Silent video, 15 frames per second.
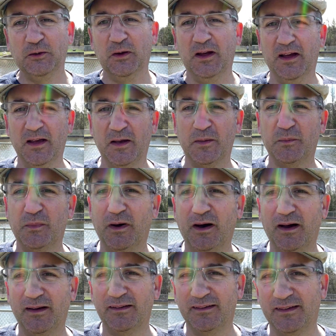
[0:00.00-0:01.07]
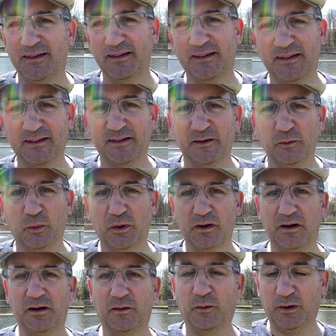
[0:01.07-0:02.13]
But what
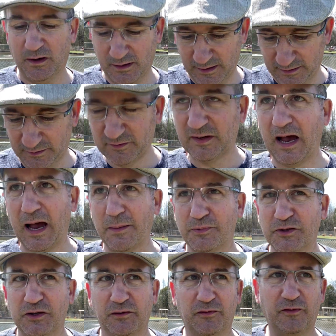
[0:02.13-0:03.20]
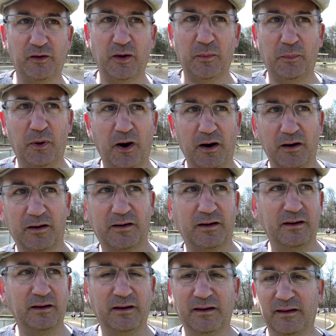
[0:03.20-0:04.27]
a nice option for a park
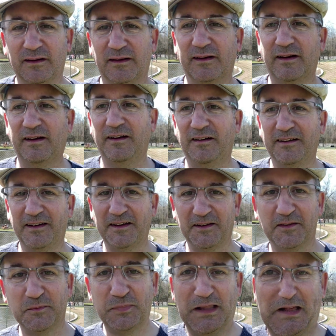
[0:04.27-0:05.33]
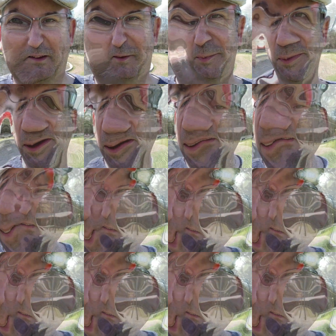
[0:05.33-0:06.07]
in Plattsburgh.